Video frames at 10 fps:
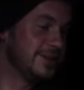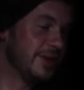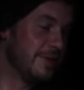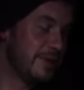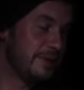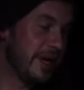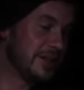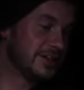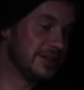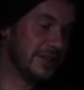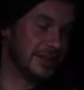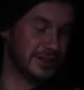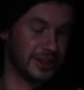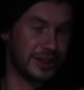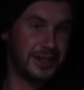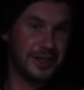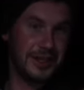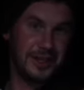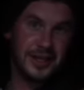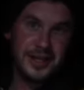Diamondback sturgeon.
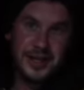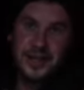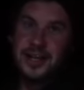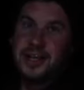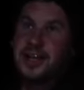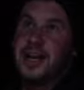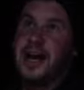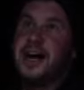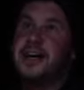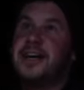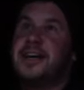Look at that.